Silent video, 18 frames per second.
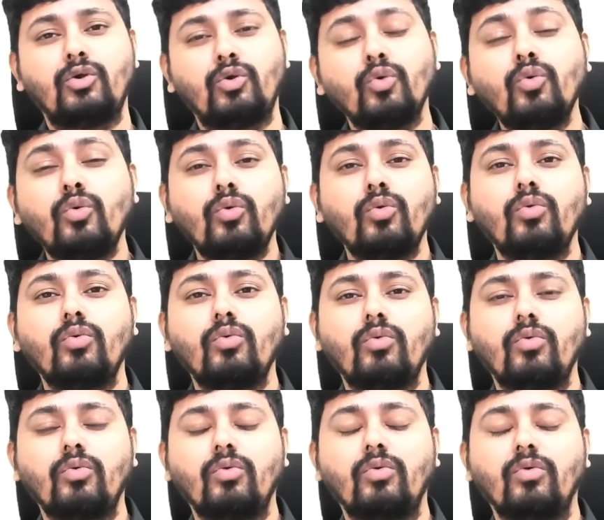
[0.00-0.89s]
to
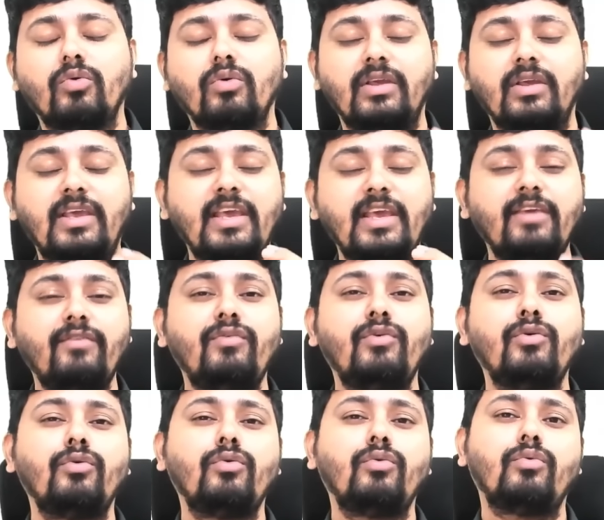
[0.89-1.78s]
give
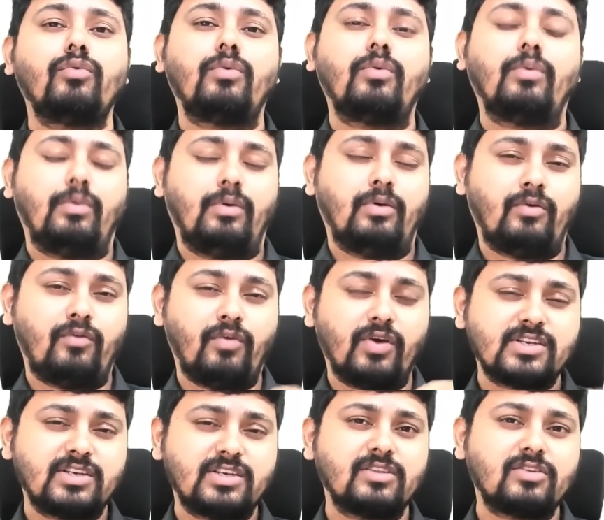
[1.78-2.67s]
you
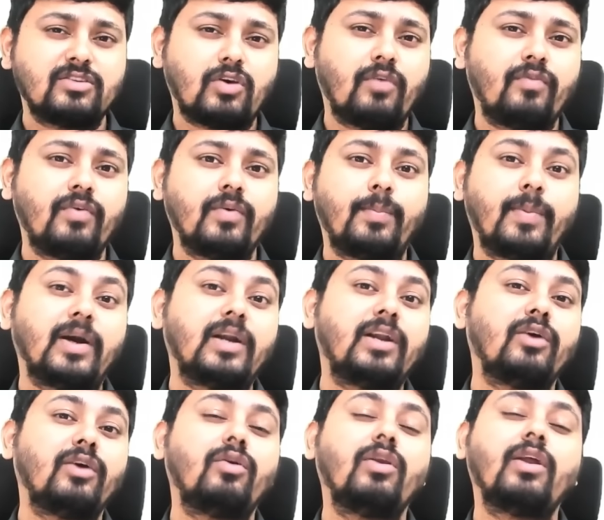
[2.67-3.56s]
questions of a
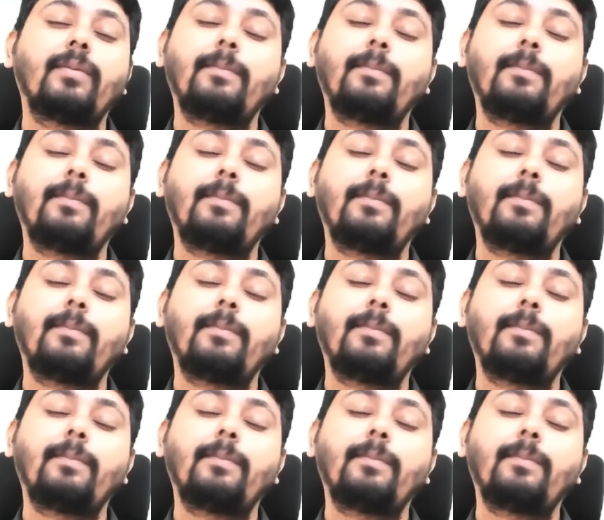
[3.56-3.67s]
particular